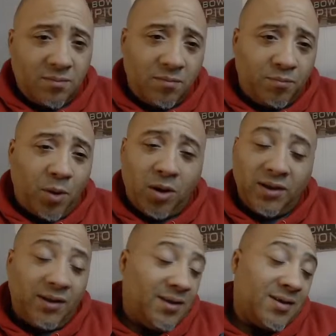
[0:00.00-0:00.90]

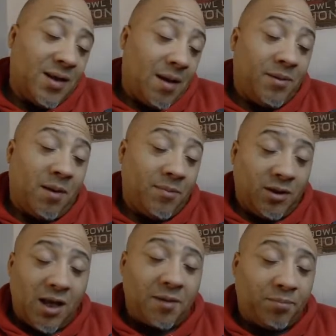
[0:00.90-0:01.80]
Paulie, listen, I'm coming to a
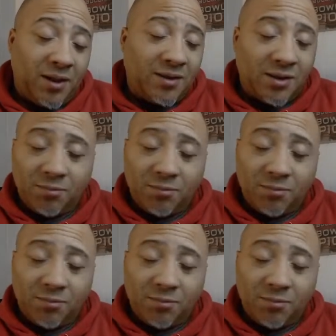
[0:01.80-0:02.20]
lot of places,